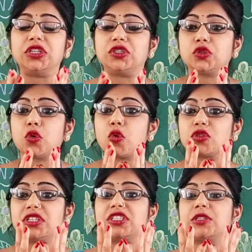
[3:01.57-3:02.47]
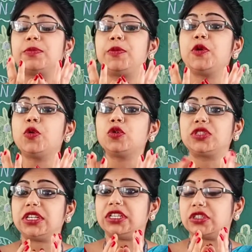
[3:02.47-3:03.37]
it shows its
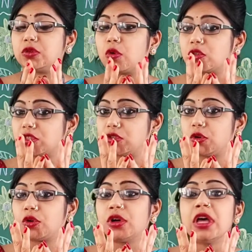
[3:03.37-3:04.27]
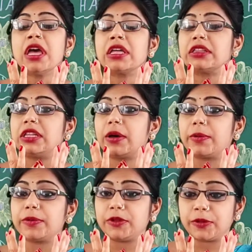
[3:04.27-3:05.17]
beauty, it shows the
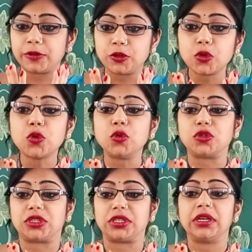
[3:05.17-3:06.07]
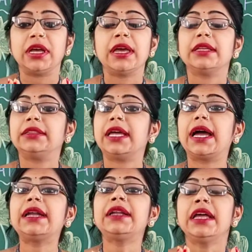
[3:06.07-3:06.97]
youth,
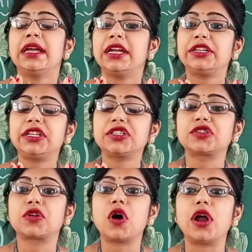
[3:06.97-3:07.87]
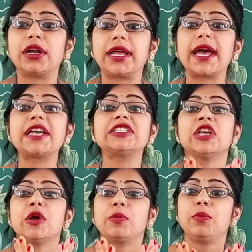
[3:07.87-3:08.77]
then it is called
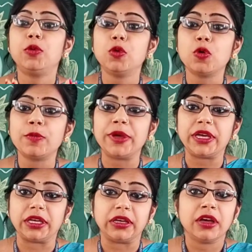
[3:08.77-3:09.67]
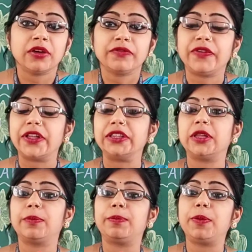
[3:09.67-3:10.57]
as blooming. When
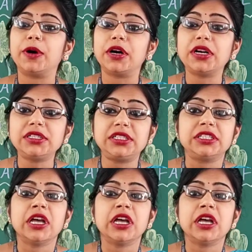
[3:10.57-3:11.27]
the birds